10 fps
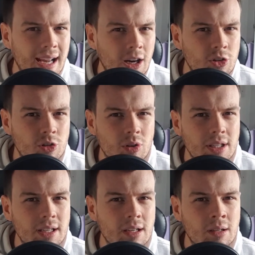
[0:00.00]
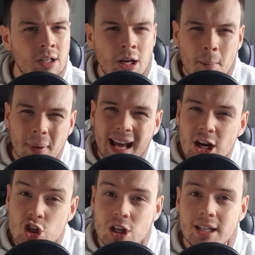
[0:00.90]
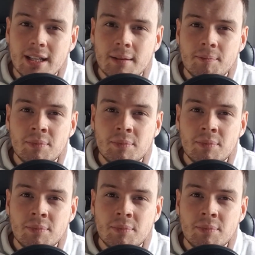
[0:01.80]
houses right now. But actually,